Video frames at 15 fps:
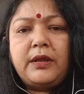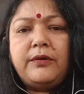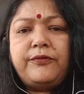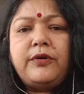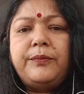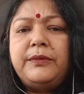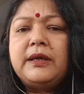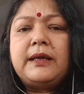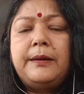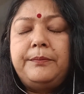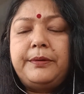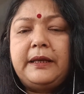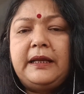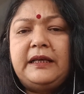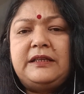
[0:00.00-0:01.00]
from the
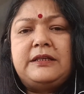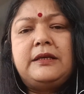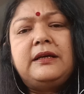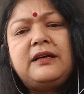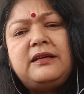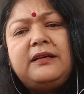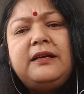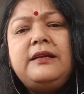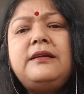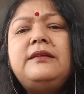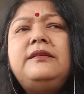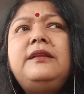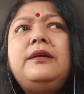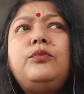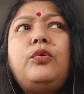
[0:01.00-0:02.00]
comprehension. Earlier
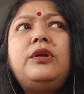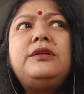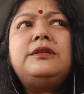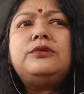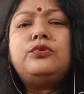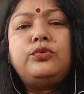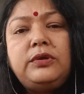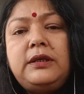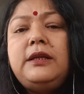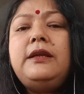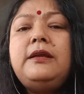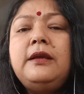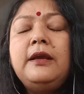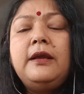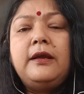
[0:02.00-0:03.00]
they wanted
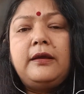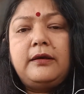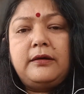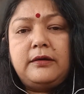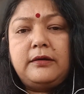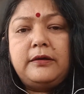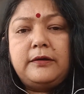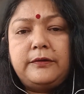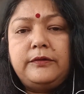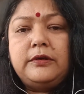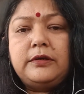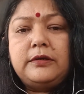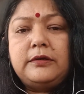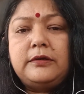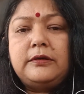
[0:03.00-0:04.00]
only the
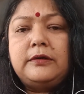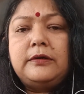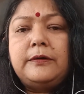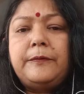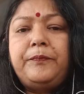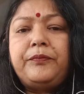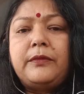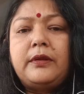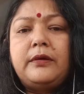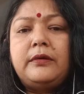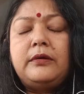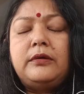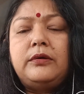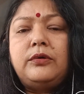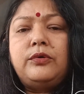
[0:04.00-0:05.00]

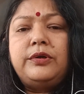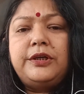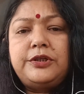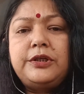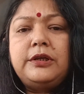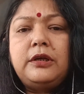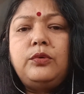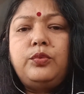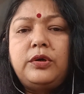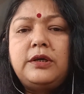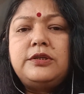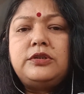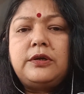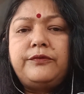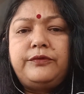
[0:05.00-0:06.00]
original
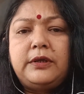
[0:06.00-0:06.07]
words of